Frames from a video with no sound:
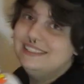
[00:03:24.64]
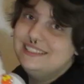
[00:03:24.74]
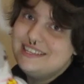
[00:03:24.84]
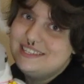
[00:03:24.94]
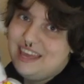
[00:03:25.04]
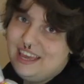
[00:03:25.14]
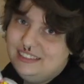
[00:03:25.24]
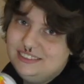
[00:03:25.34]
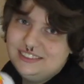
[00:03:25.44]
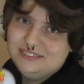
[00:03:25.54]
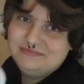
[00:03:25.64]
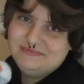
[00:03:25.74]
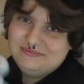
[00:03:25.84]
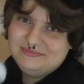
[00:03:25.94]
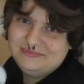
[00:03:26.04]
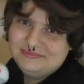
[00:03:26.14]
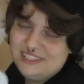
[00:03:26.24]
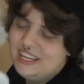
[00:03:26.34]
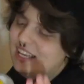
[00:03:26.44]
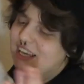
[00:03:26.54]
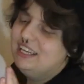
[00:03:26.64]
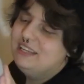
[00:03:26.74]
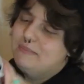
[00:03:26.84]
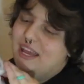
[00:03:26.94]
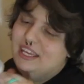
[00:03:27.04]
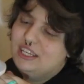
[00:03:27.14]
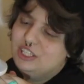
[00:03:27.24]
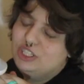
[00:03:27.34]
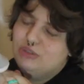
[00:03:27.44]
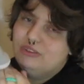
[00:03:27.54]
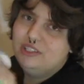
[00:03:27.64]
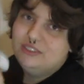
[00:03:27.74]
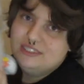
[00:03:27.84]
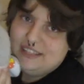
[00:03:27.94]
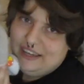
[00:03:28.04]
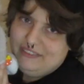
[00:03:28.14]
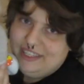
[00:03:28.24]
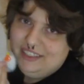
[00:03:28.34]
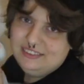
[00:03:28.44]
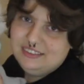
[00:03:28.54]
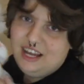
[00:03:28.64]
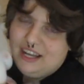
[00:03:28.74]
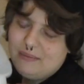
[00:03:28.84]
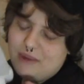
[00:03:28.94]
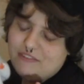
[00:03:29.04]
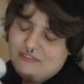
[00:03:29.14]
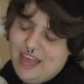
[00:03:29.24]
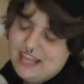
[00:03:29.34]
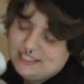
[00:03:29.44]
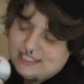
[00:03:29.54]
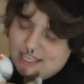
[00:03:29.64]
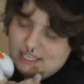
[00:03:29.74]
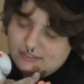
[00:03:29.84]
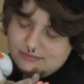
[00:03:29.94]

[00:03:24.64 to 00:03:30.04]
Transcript: Stays. My cute little Davy. Got him off of Etsy.